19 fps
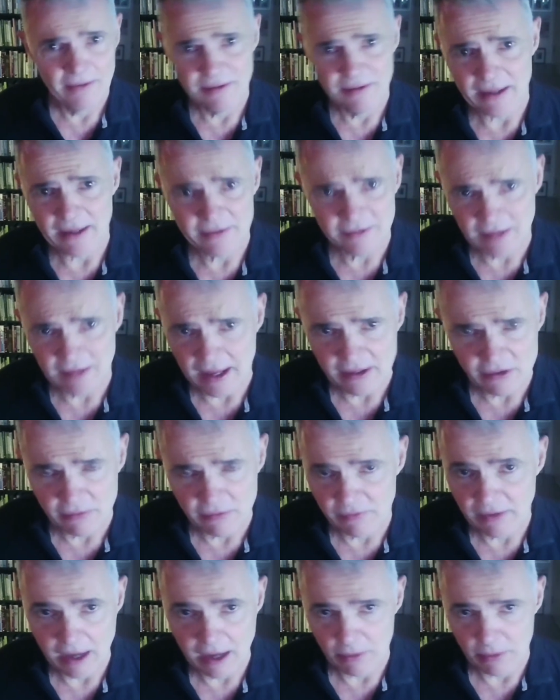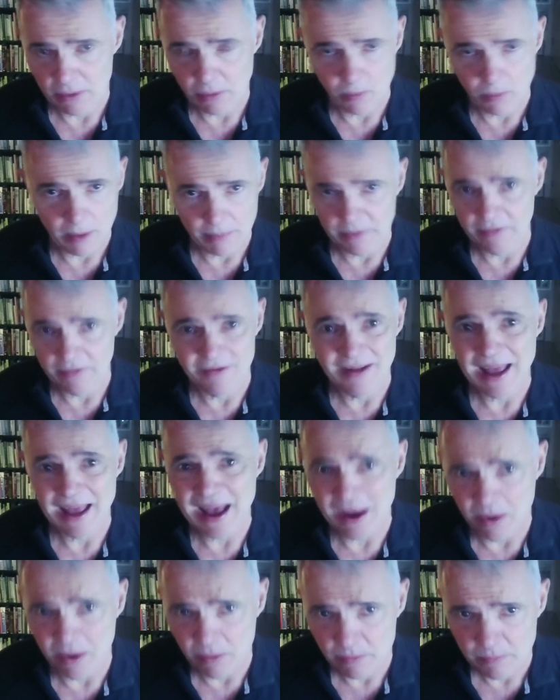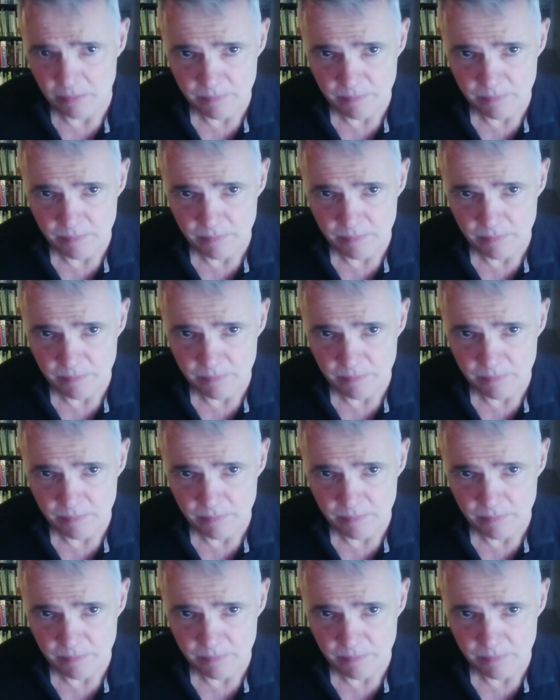to that stash of chemical weapons now?